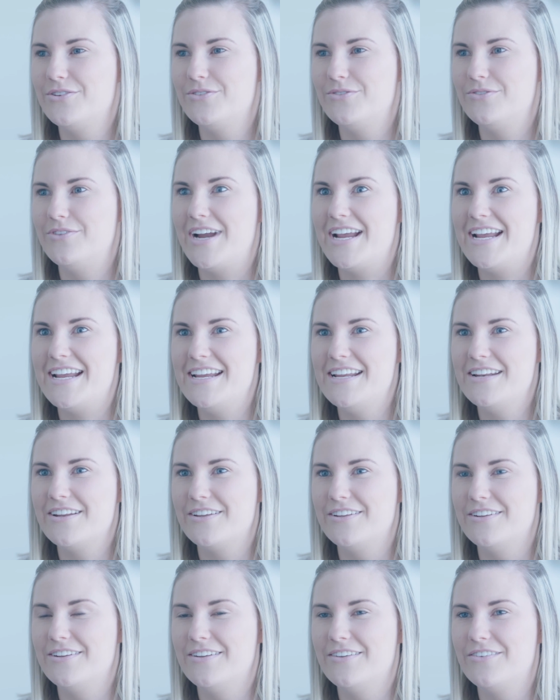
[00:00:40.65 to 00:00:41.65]
read
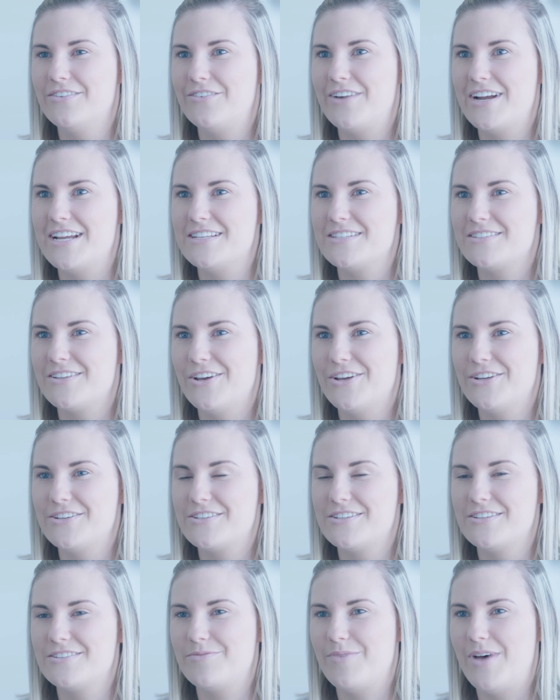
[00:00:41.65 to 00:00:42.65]
and research
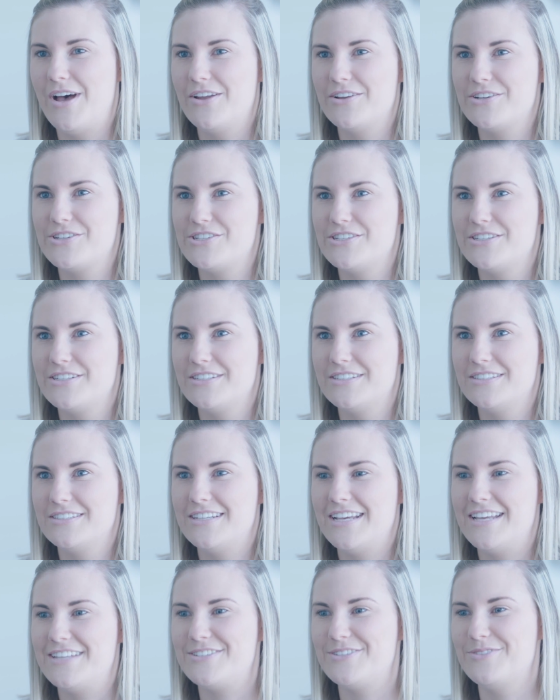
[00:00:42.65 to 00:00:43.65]
as much
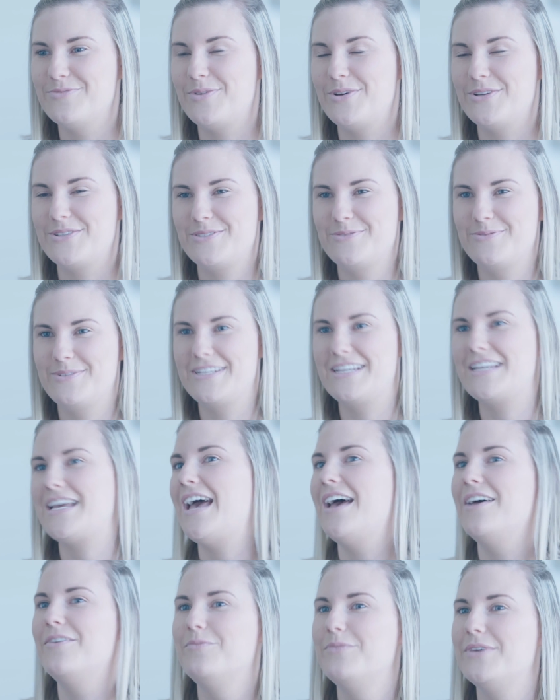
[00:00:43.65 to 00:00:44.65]
as you possibly
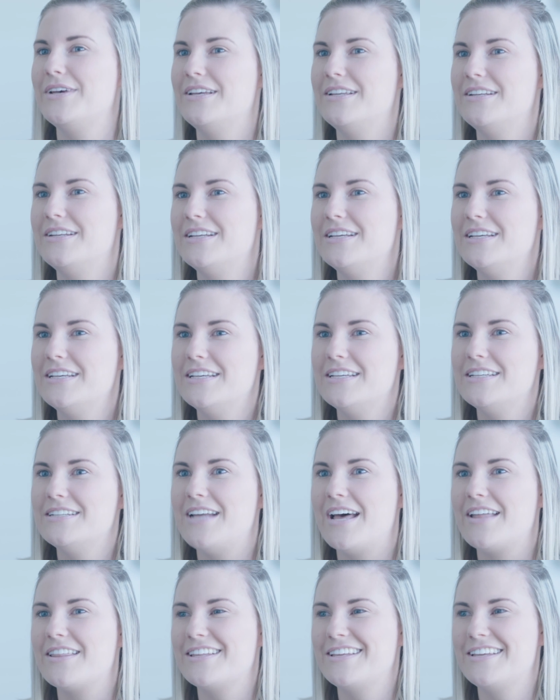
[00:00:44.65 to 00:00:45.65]
can, but
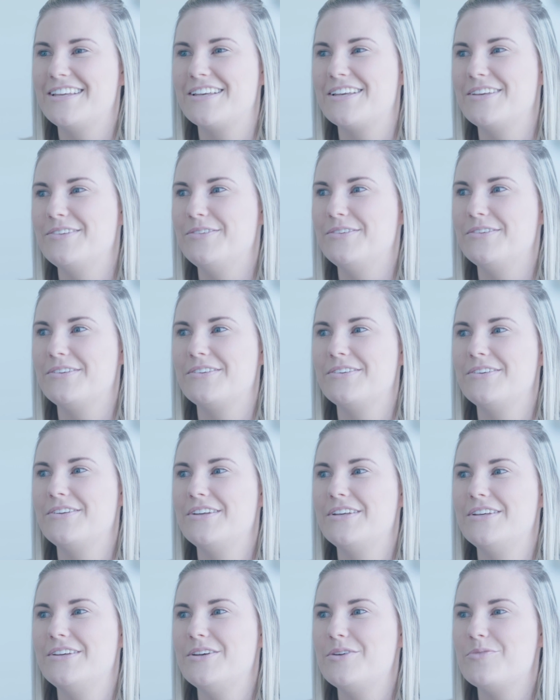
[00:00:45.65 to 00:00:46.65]
nothing can
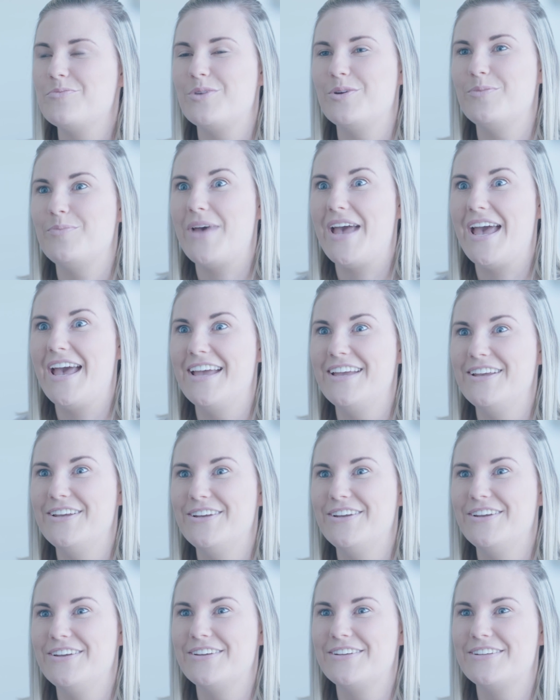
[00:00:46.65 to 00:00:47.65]
prepare
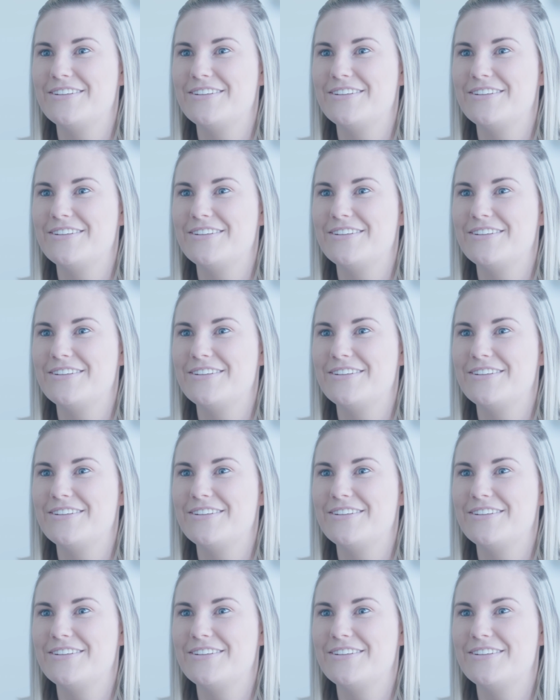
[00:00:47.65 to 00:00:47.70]
you.